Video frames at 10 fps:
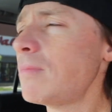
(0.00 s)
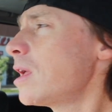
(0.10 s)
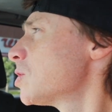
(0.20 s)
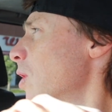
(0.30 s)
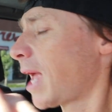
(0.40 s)

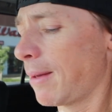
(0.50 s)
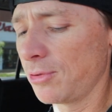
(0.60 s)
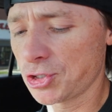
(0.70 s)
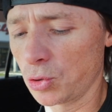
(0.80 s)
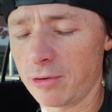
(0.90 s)
So I came to
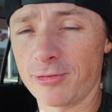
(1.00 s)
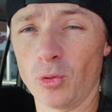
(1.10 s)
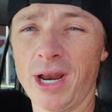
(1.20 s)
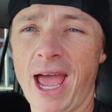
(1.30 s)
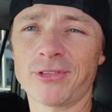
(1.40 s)
the store. For
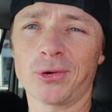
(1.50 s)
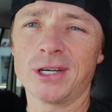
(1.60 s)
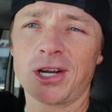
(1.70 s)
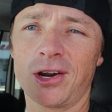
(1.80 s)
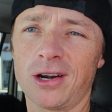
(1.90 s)
one, I have to
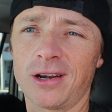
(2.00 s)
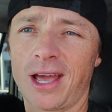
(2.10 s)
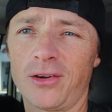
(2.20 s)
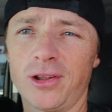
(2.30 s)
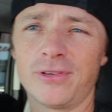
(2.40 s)
return.
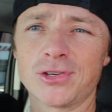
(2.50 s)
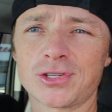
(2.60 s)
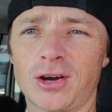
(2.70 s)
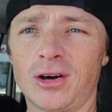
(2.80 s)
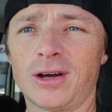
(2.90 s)
I don't know if you
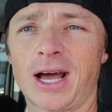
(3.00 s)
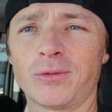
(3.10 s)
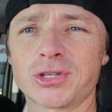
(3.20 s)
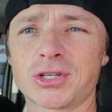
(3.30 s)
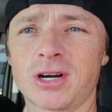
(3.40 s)
saw, I
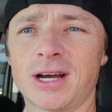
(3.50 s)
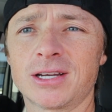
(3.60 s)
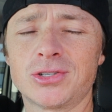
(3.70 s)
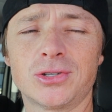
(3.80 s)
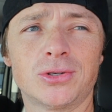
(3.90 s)
was
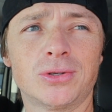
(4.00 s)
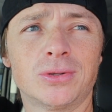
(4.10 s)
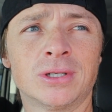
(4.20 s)
trying to